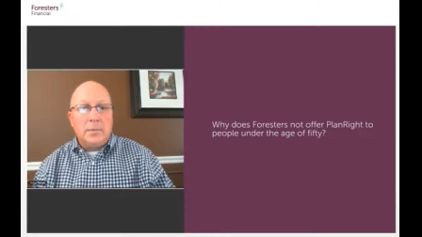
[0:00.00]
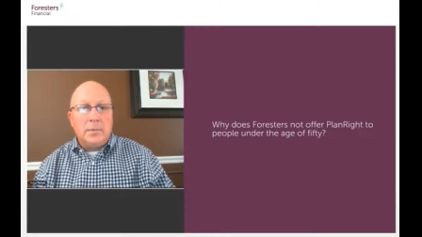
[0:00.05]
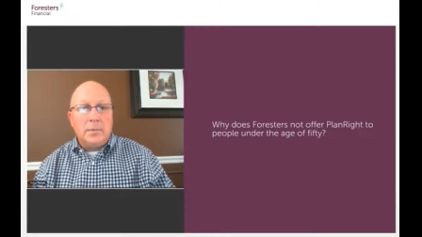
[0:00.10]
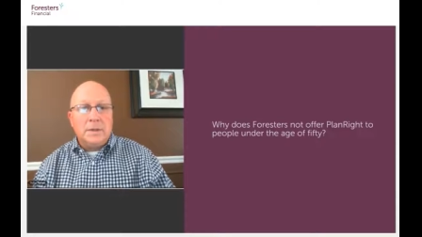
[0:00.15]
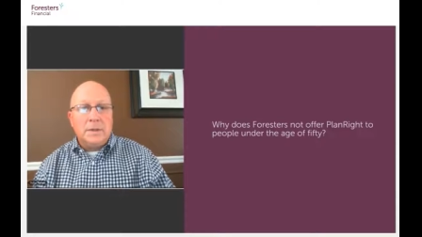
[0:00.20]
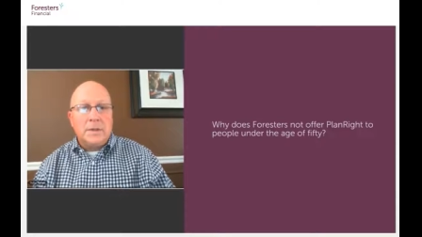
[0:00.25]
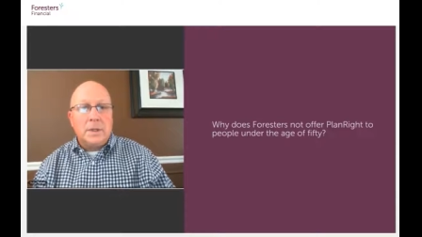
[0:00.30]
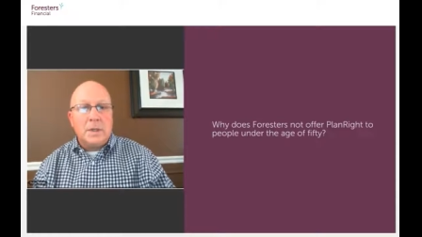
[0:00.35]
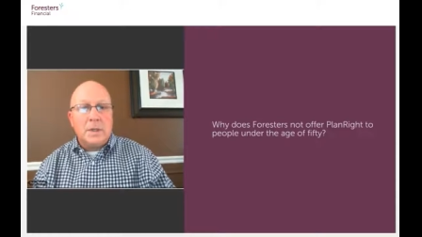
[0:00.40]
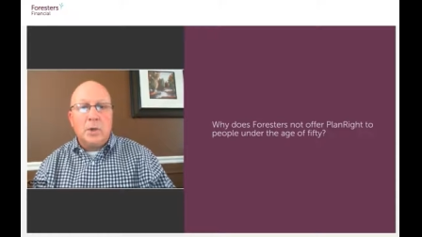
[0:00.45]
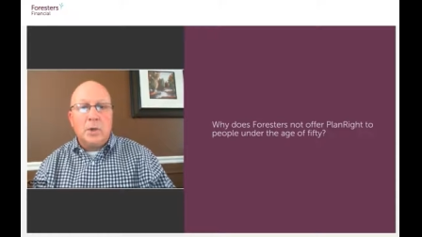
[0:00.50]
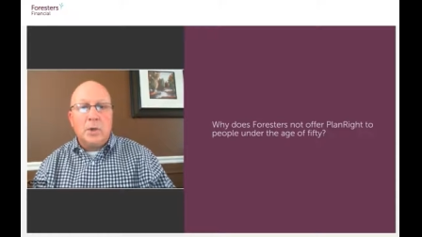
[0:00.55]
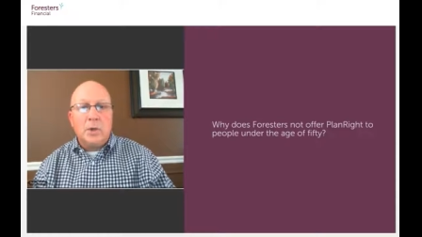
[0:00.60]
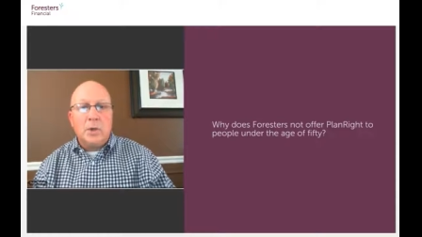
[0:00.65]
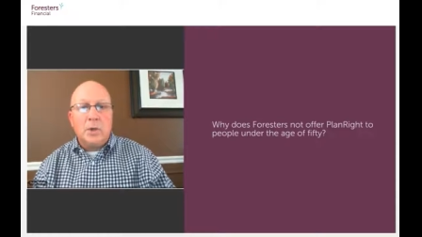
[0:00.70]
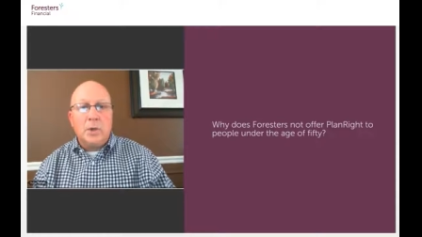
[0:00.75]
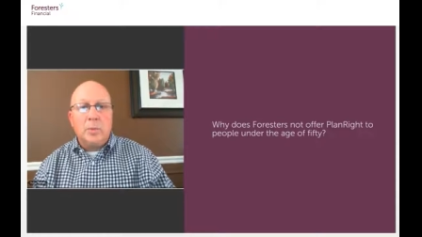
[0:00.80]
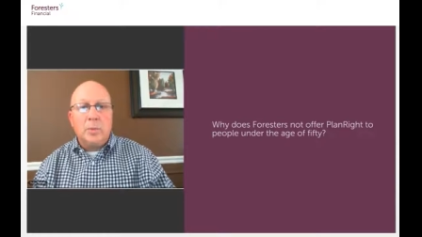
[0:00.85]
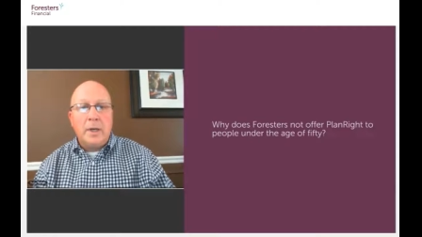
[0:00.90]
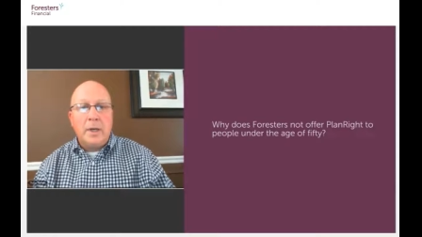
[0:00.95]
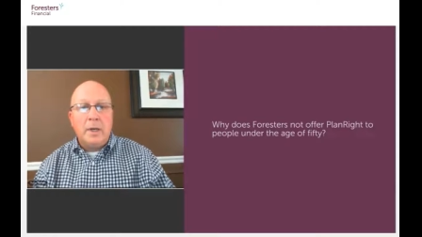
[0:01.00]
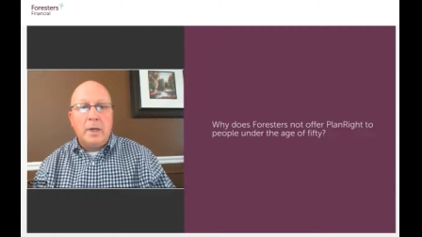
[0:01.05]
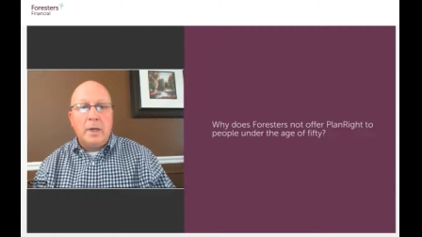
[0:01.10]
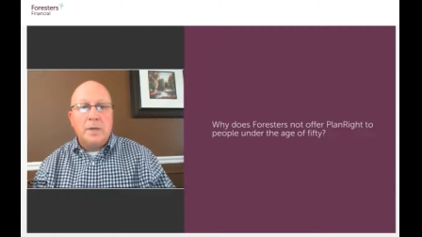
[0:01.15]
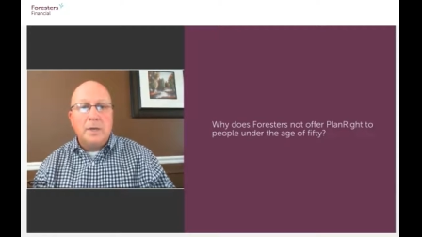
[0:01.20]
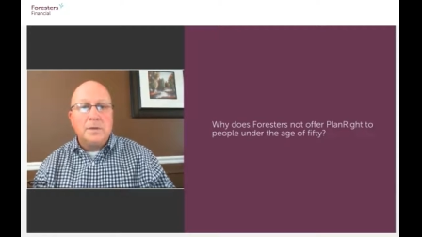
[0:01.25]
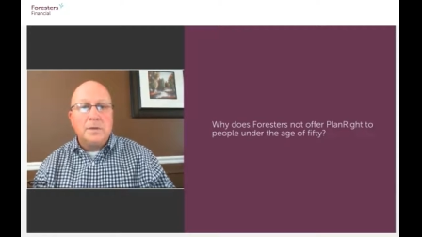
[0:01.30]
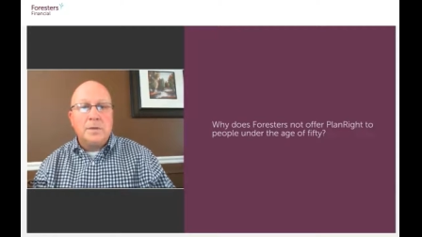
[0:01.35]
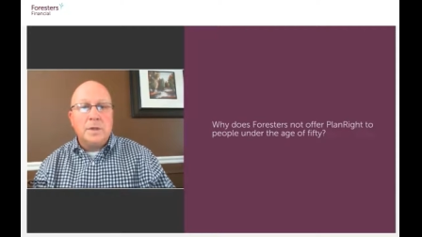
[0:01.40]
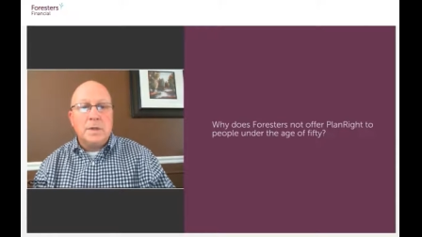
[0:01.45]
It's not a good planning
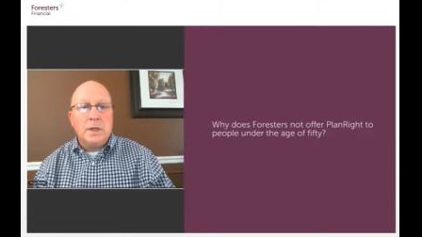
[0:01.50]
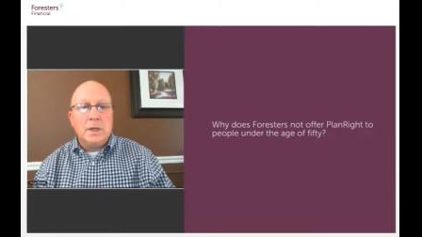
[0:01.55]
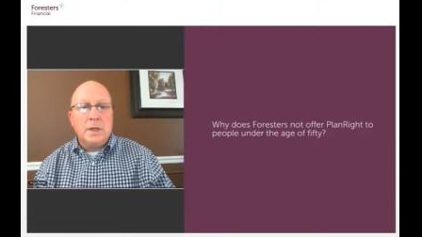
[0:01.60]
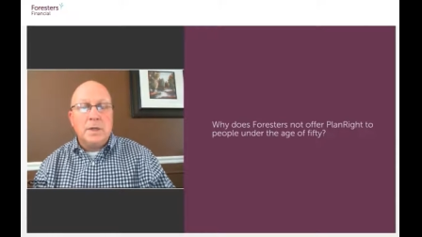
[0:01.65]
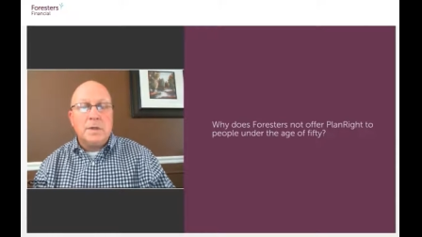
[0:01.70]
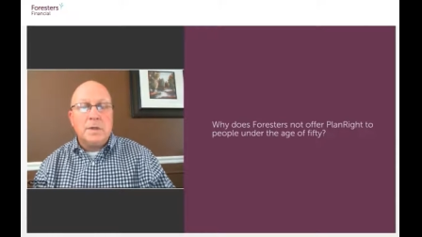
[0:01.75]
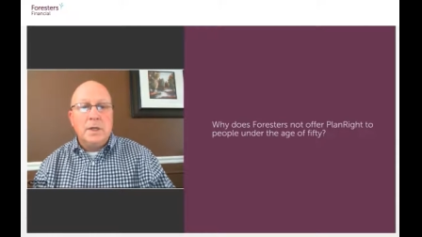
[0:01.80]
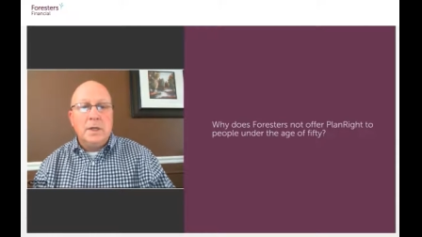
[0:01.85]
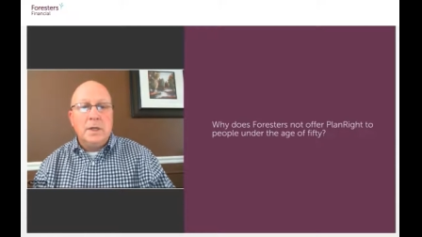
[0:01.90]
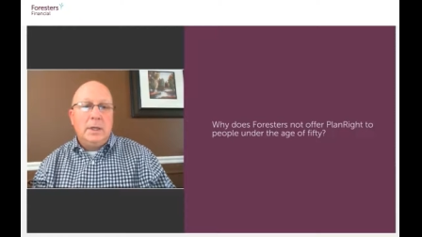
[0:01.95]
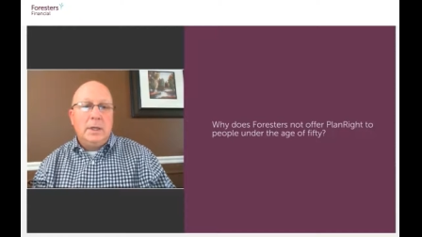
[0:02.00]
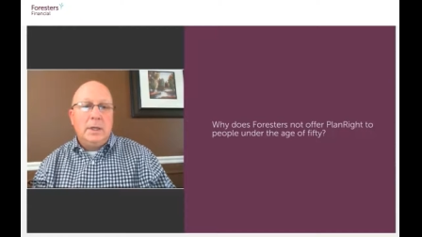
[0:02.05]
exercise.